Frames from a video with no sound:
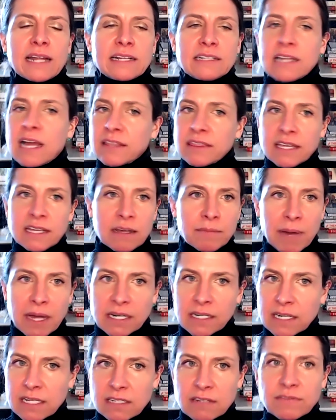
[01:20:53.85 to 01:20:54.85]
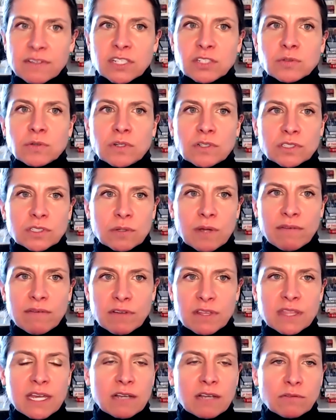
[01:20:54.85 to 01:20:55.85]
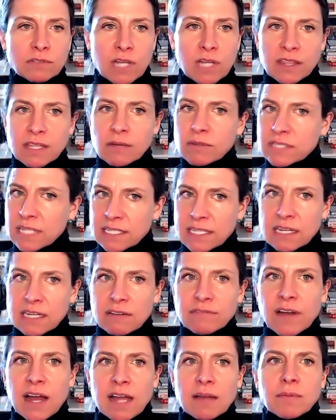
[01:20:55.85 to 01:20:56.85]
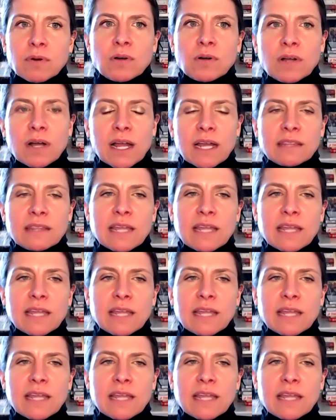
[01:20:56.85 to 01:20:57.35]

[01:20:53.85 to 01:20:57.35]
and nothing about an individual. So nothing was identifiable.